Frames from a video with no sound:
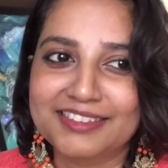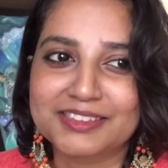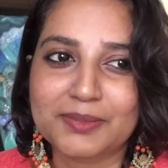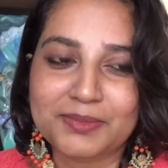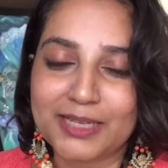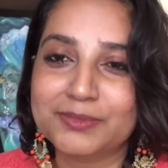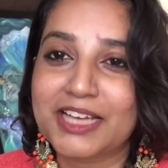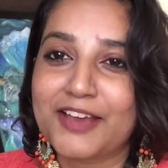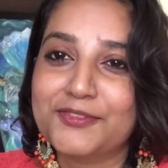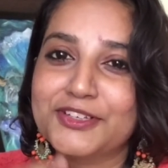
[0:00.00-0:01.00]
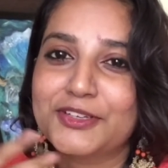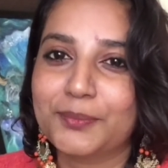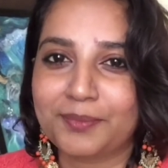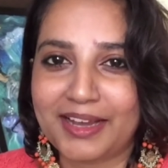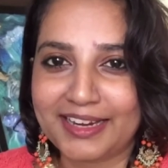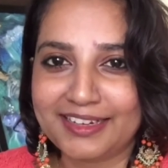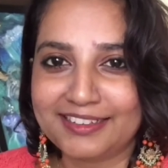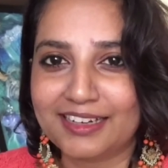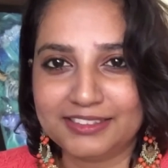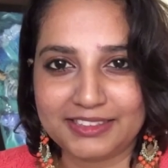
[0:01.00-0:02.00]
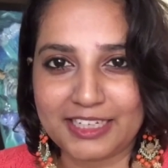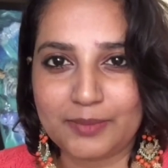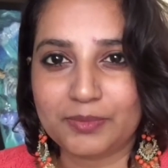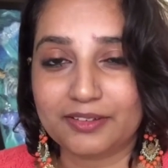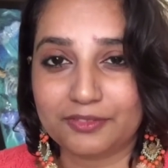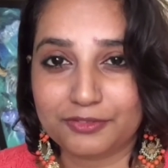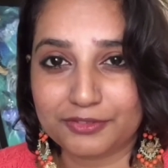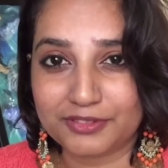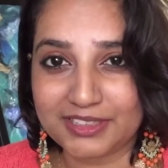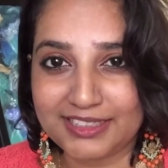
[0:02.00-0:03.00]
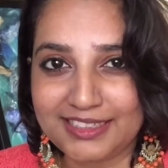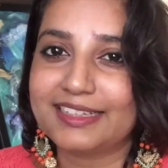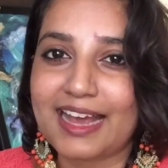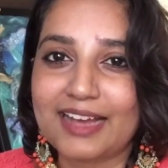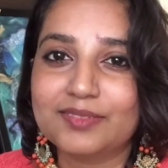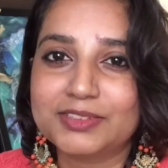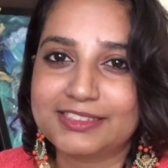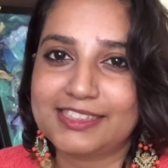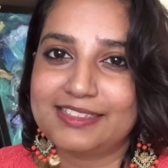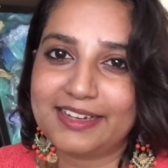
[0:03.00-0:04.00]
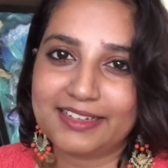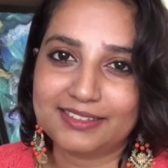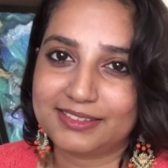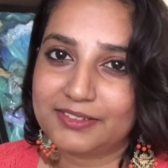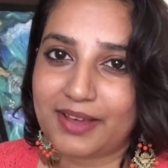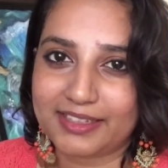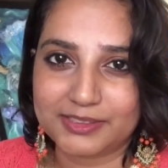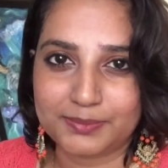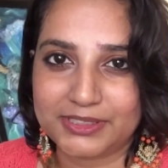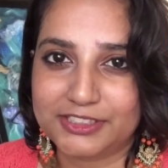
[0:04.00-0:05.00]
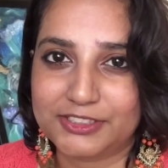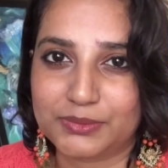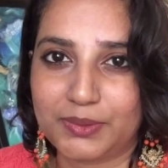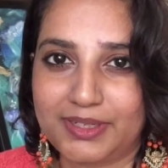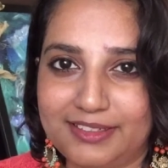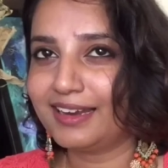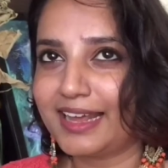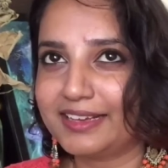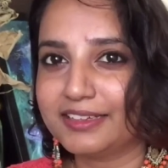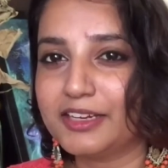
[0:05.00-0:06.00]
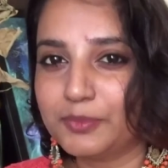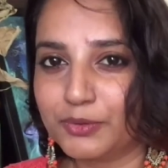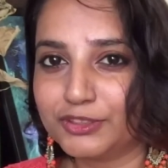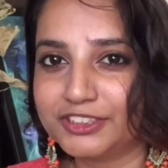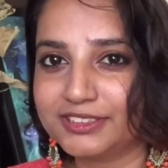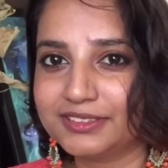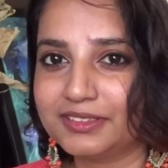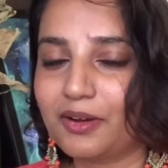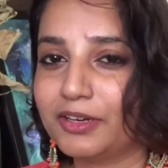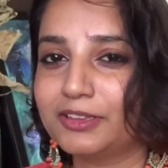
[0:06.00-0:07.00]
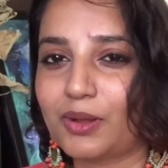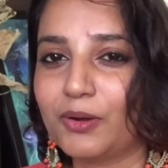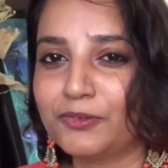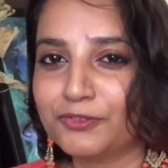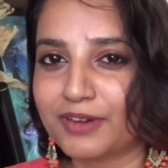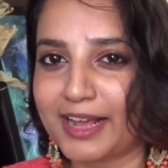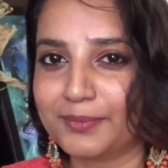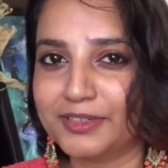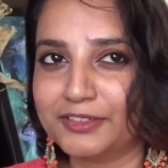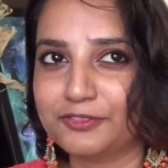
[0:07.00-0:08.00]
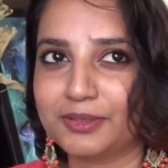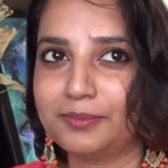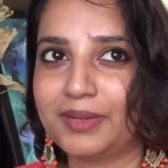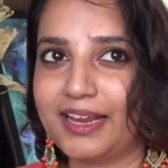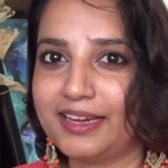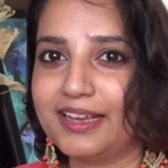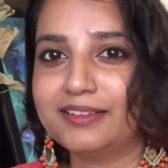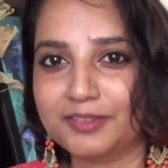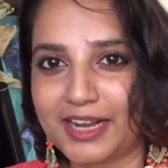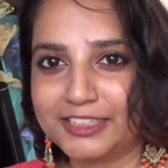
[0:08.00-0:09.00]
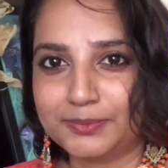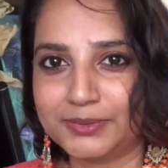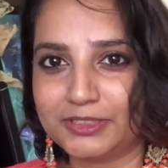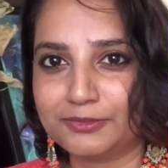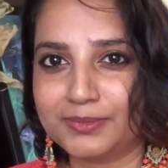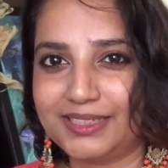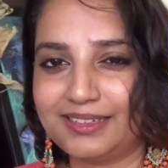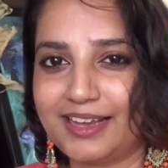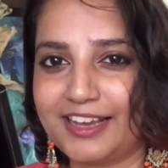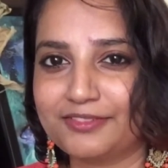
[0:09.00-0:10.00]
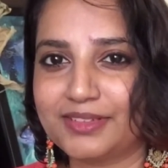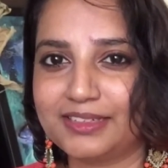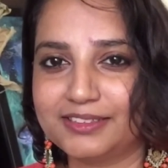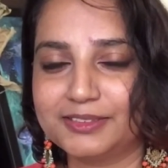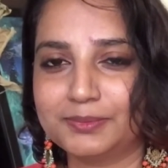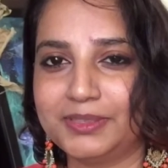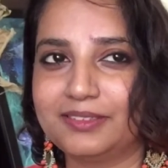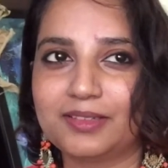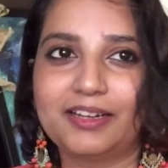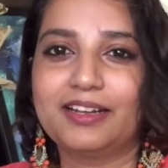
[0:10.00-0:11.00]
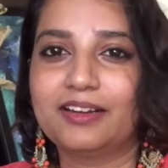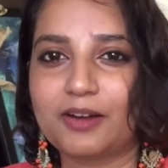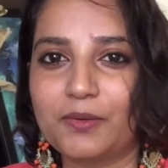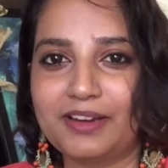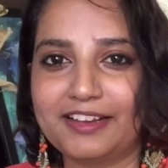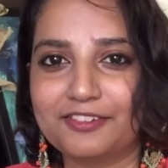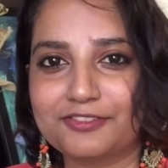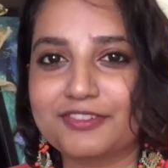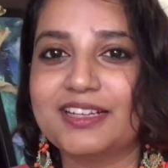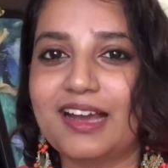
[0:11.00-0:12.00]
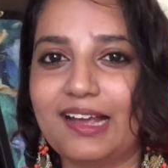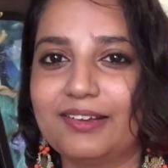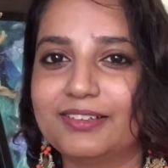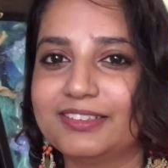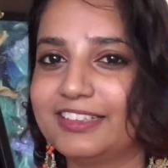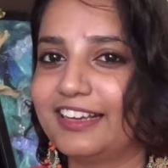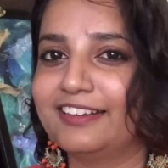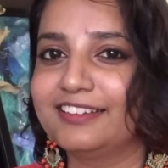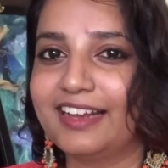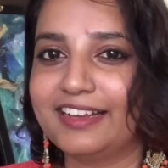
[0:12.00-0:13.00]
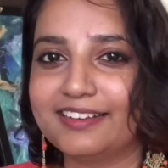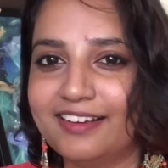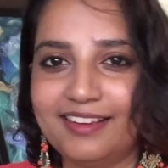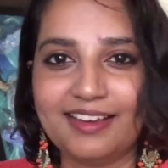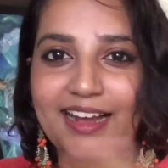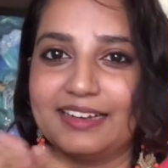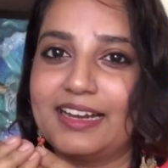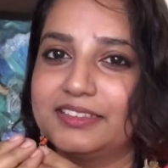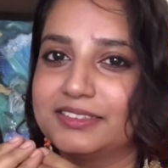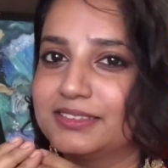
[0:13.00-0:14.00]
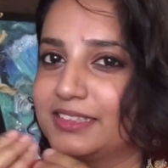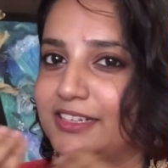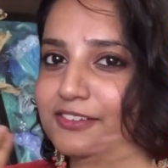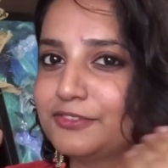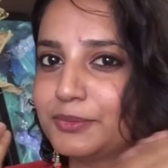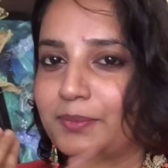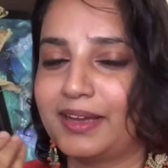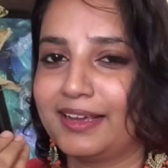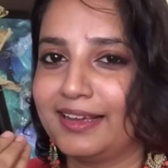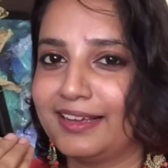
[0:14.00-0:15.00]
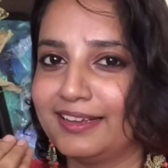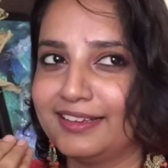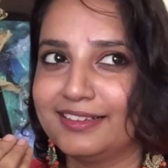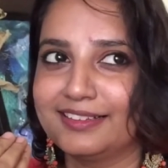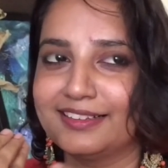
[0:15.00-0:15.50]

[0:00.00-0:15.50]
and sometimes having your mind untamed and free can have certain negative aspects to it, like an emotion or a thought fragment from any other aspect of my life that has been running around like a free ion can like attach itself to my